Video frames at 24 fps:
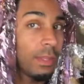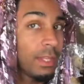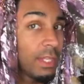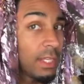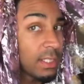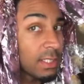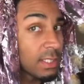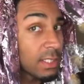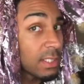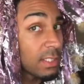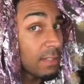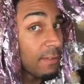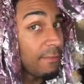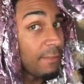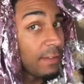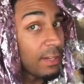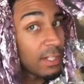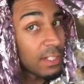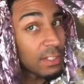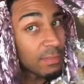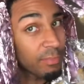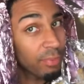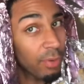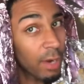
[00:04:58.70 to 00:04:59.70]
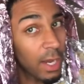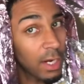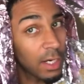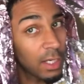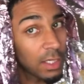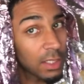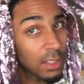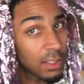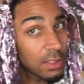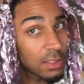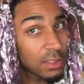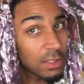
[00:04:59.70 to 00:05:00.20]
this is the finished
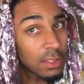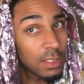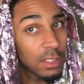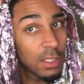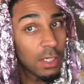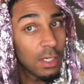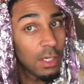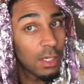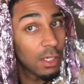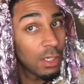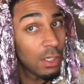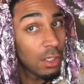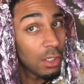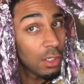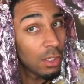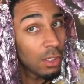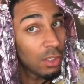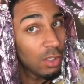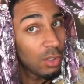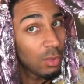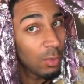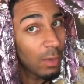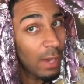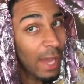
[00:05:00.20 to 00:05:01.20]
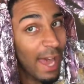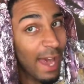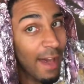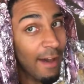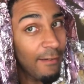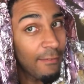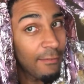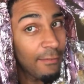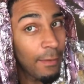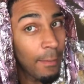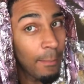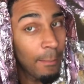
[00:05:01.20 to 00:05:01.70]
product. You will
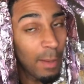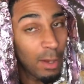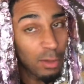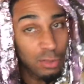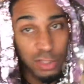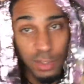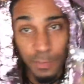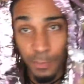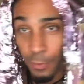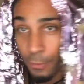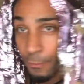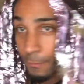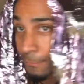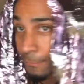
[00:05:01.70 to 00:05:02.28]
have multiple